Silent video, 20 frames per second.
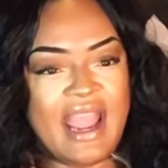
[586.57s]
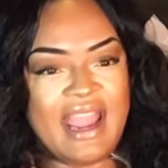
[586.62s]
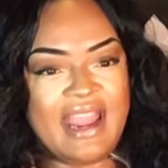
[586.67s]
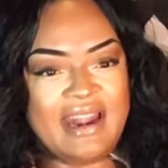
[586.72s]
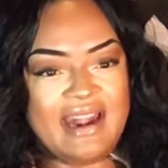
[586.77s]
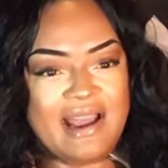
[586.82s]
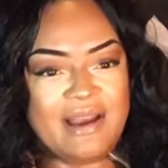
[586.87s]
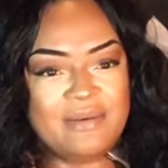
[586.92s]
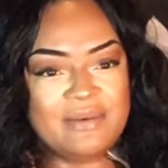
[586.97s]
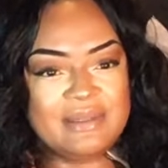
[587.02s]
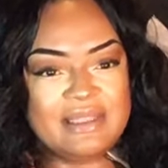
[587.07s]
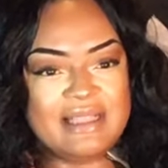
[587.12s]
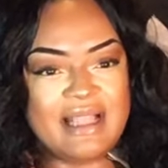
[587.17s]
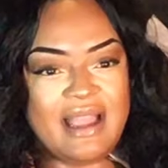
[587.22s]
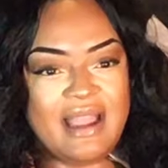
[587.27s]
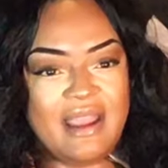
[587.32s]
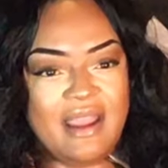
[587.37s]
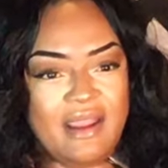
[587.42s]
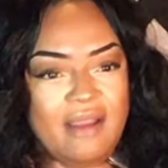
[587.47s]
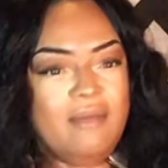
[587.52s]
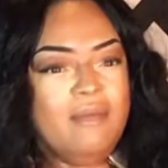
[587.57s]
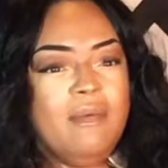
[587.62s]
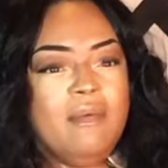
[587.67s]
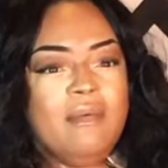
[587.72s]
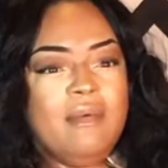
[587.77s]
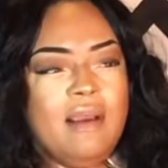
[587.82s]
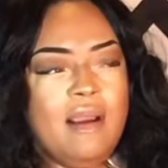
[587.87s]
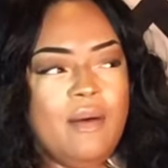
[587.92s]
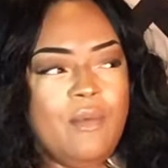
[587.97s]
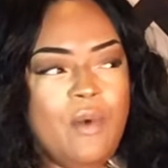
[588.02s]
And I was like,
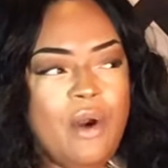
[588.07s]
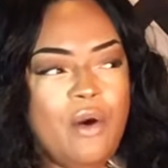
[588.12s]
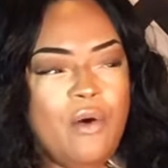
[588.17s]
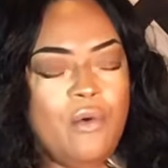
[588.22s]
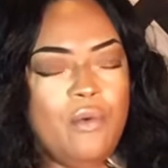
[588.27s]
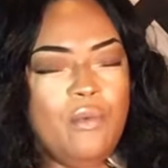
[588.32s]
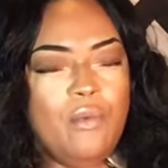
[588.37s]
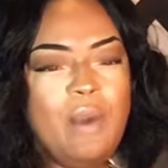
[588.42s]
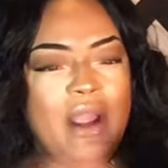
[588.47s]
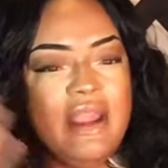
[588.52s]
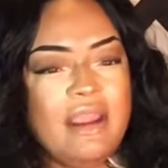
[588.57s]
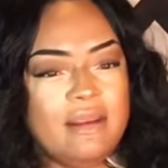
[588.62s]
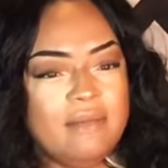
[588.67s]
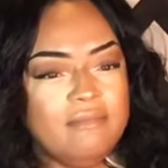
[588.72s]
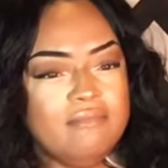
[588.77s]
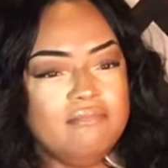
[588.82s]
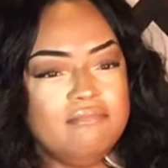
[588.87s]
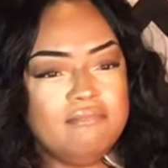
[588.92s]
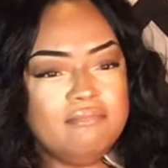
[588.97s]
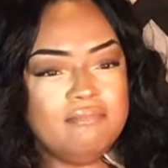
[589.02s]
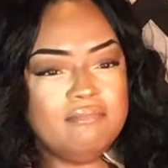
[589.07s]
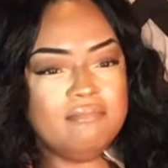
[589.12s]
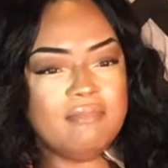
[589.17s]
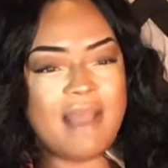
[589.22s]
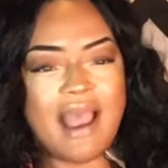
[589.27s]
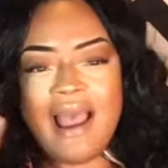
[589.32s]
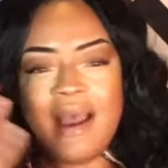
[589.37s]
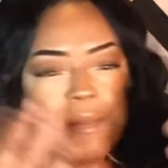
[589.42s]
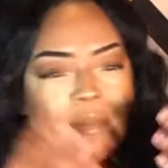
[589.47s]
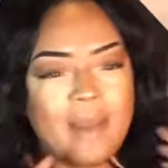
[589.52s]
whoa, wait,
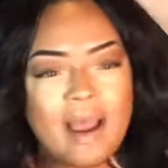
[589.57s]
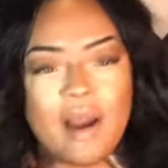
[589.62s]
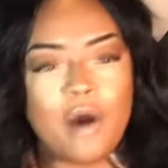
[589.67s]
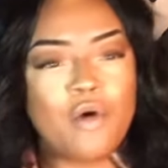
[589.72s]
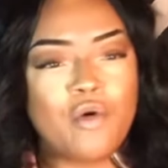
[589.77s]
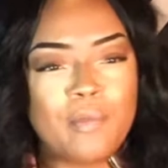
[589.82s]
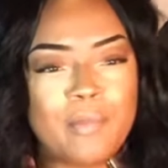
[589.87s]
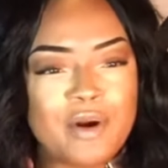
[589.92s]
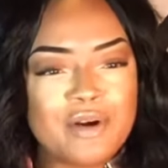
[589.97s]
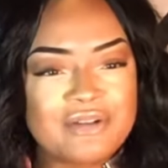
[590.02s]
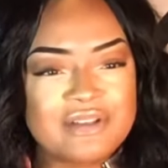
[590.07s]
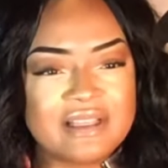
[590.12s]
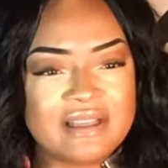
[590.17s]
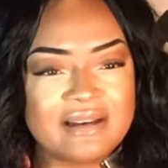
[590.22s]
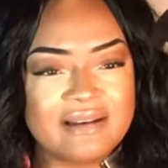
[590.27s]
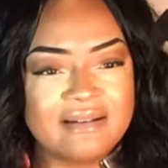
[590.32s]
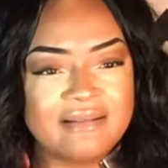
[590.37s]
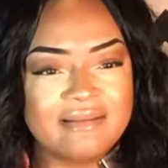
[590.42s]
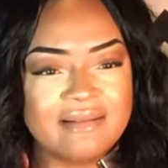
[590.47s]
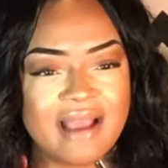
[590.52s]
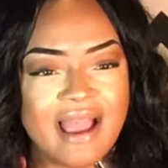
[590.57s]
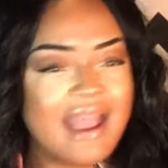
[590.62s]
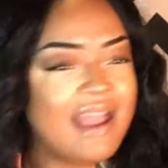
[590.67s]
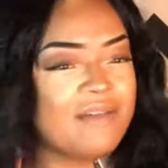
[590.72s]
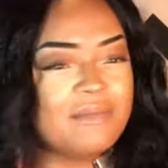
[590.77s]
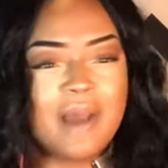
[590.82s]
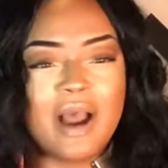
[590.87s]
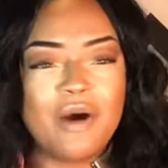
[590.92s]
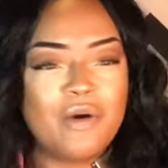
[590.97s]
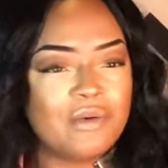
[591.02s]
I'm my own person. I
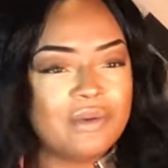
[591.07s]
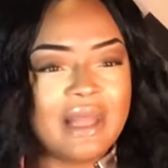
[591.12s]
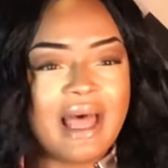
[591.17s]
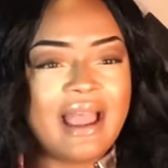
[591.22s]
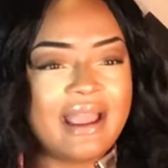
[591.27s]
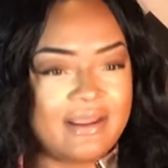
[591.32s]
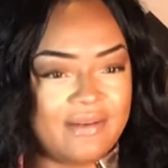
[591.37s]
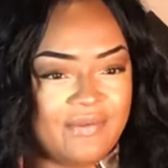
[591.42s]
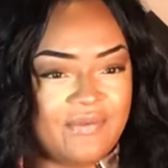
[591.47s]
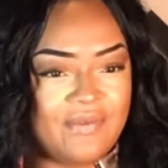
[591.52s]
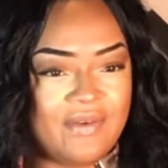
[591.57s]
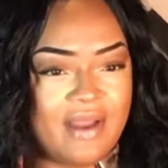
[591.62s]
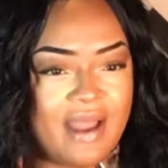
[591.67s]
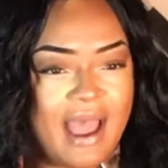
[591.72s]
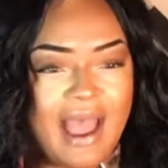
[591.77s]
have my own life.